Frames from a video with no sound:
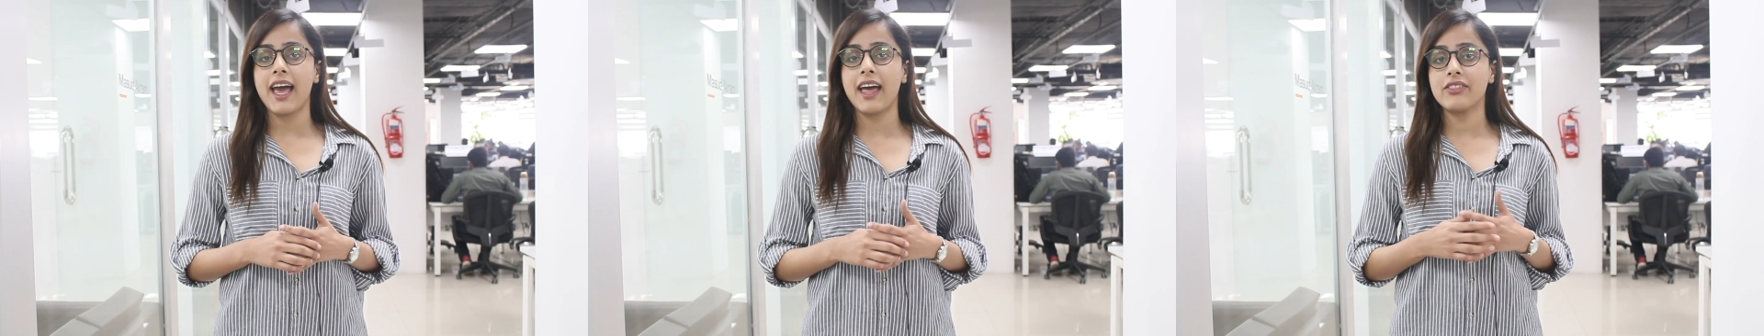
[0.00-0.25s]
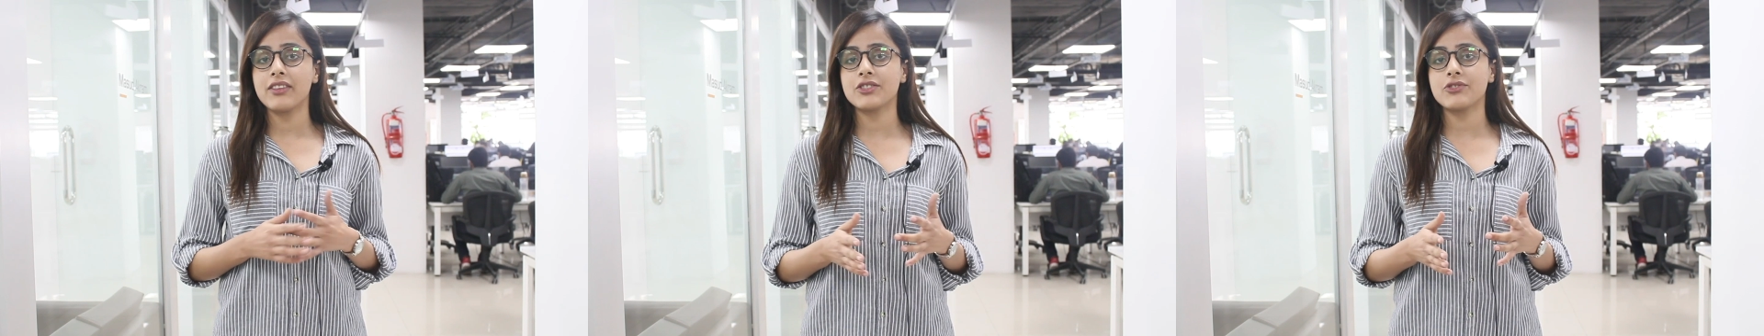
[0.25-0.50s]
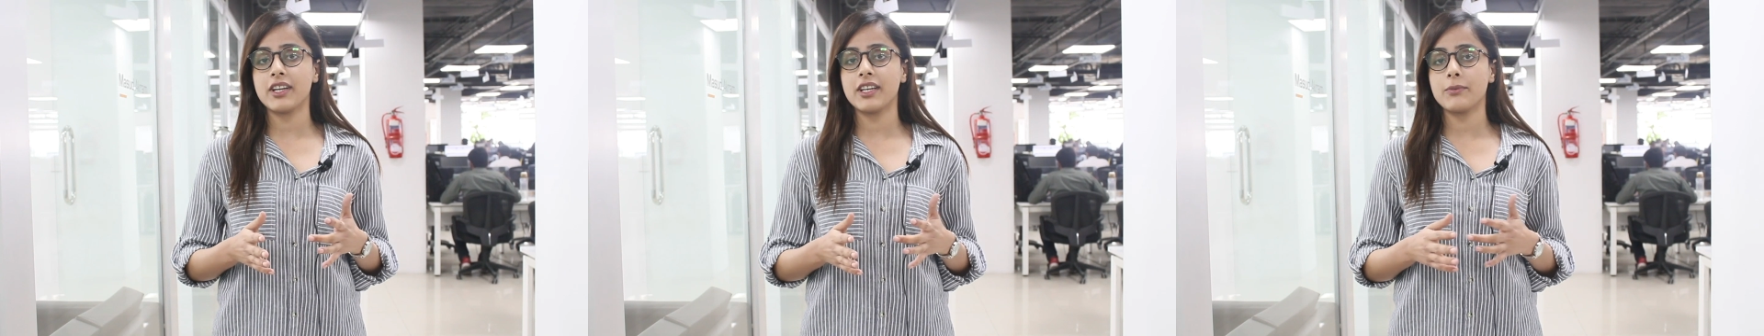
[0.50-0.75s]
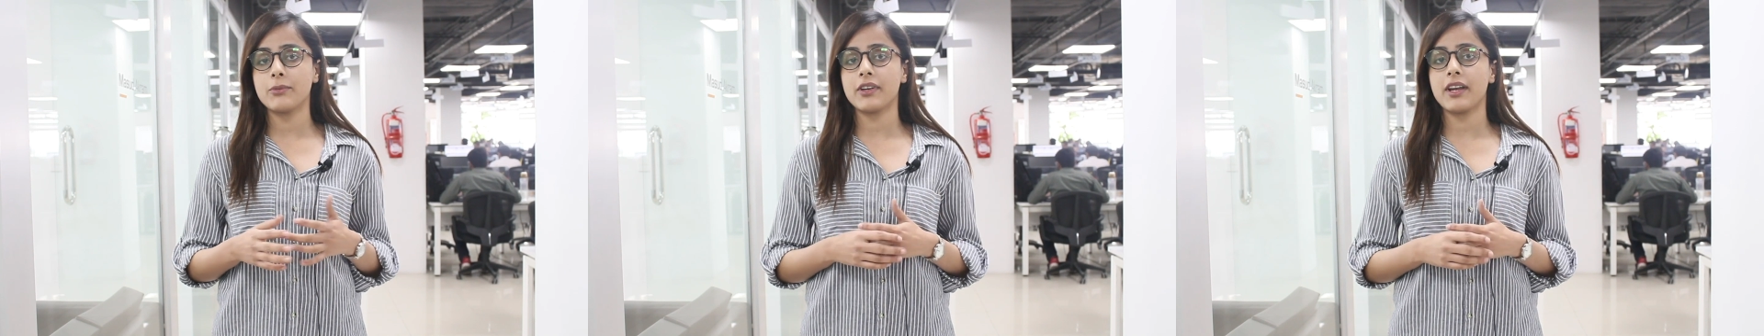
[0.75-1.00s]
And this
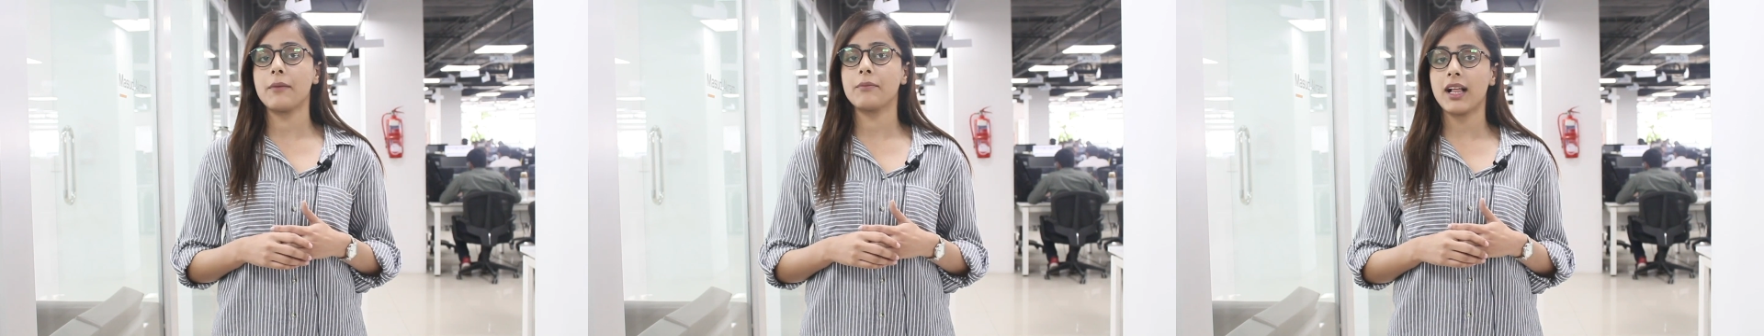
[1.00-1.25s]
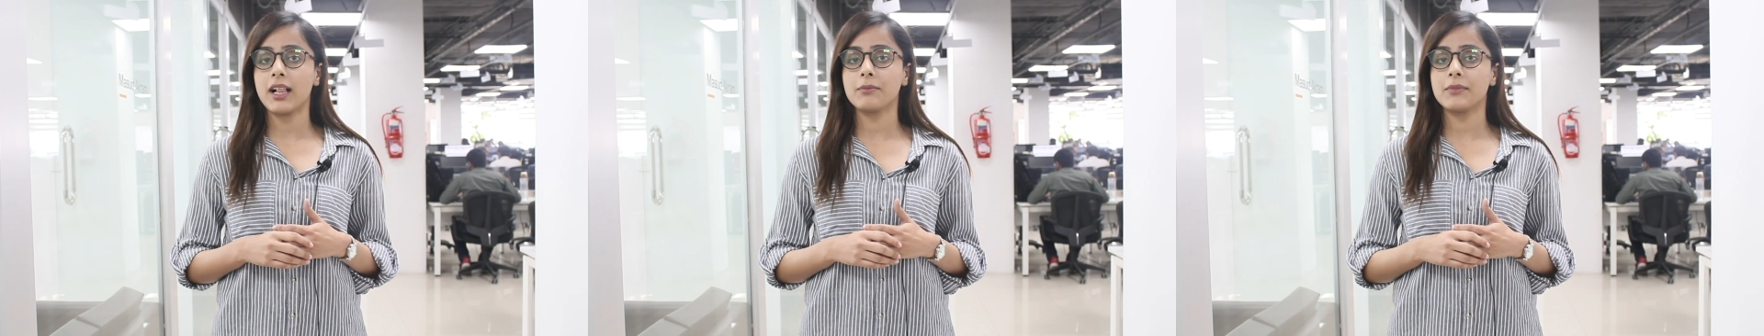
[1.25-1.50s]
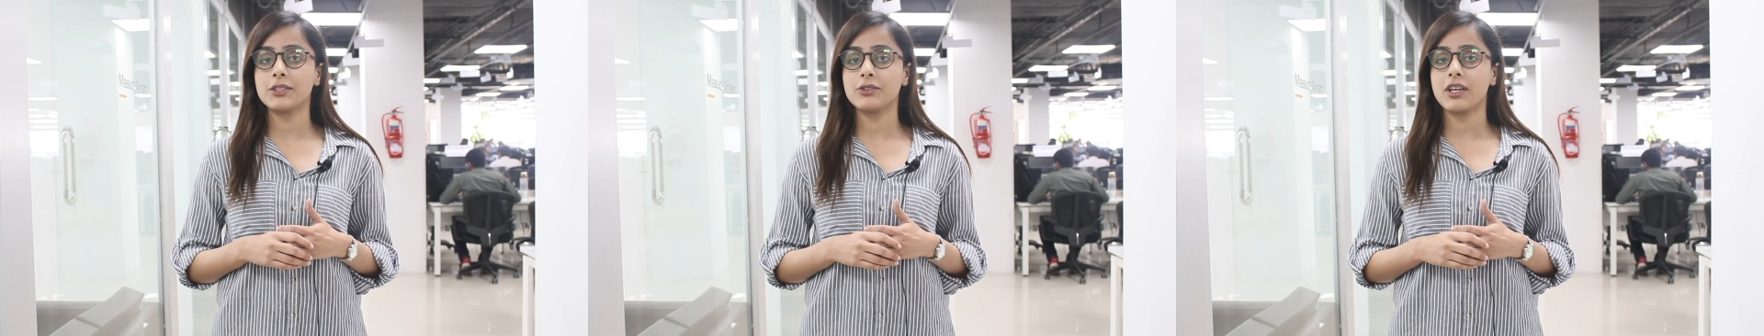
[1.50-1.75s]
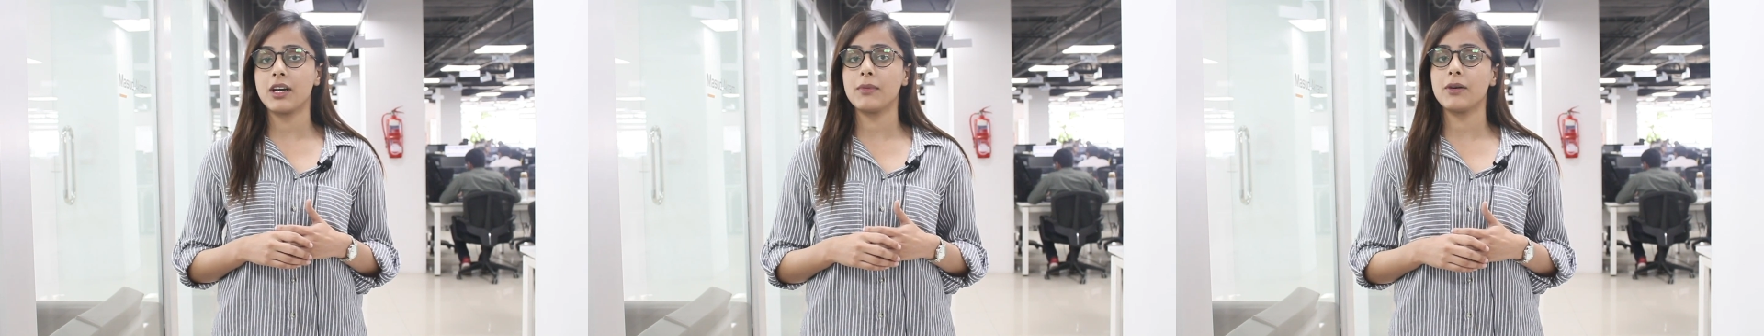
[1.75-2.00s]
training program helped me
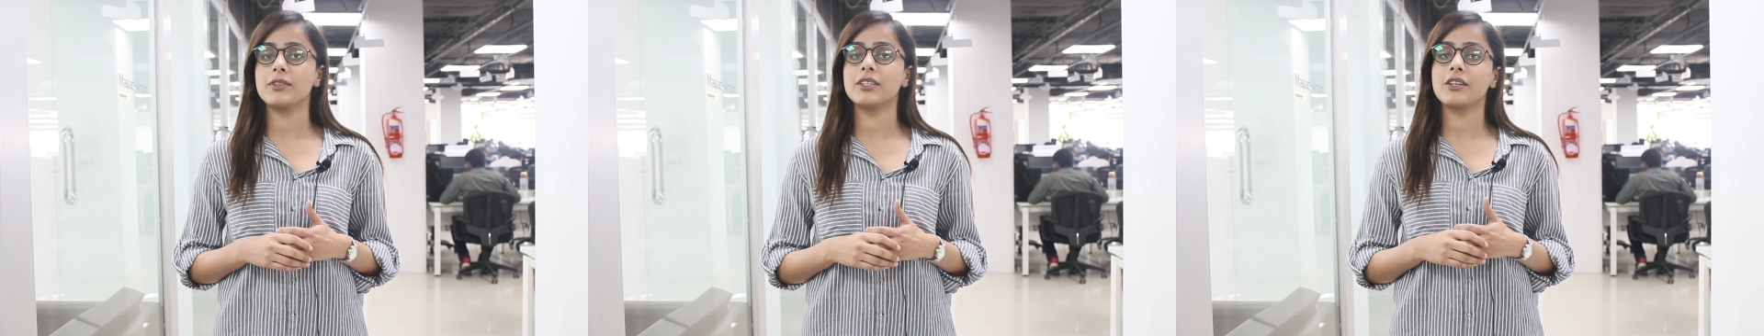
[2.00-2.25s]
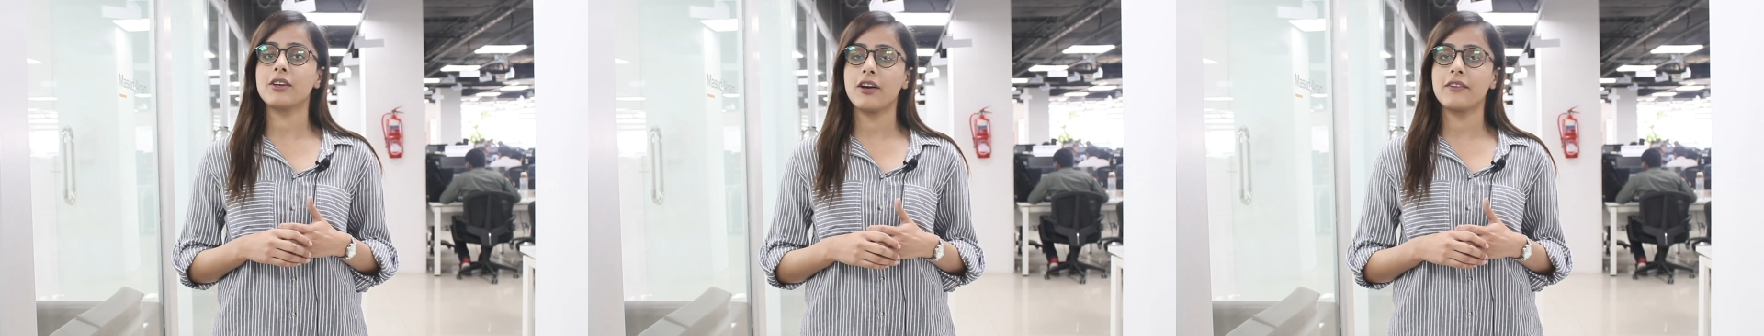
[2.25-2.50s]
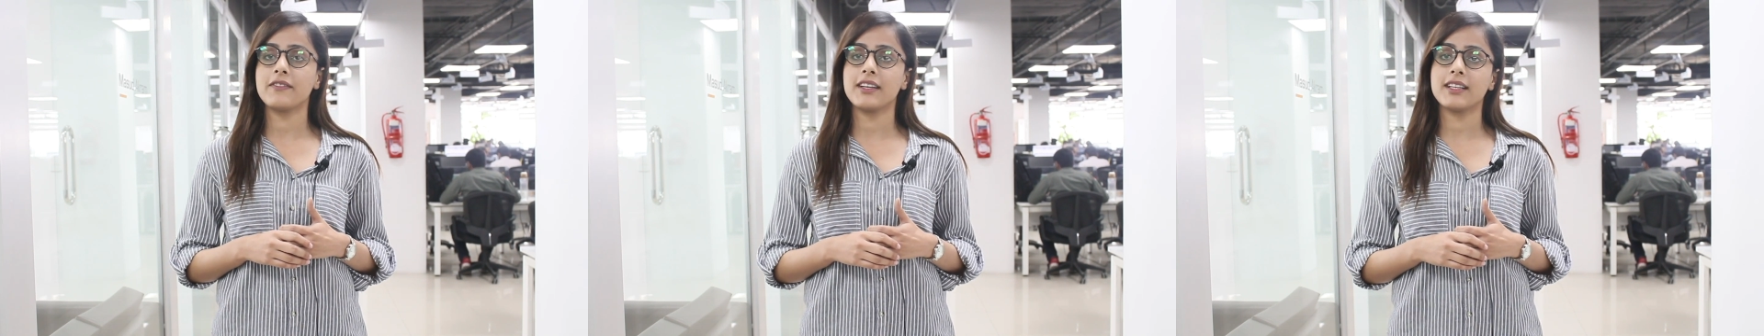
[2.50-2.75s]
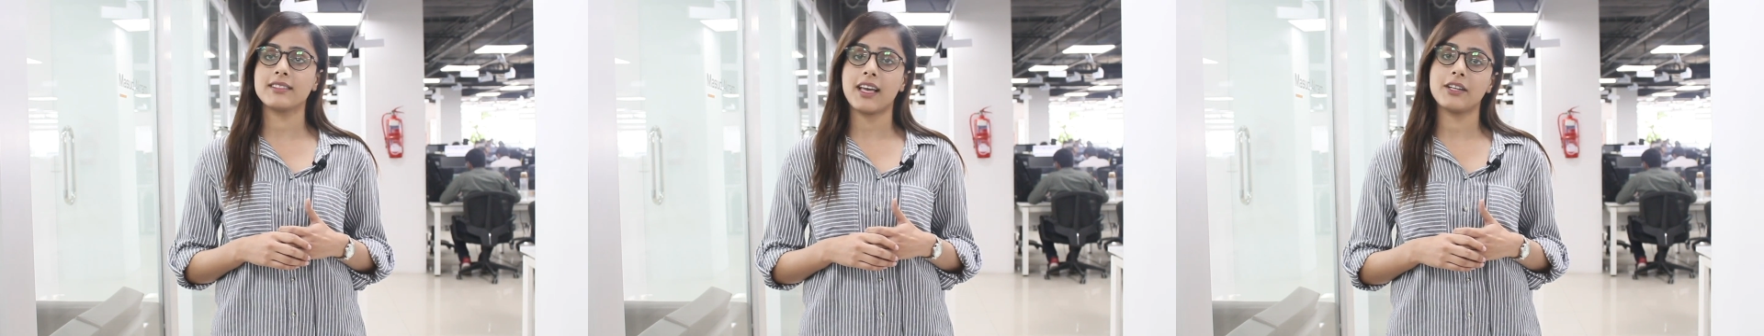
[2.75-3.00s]
to come up with the confidence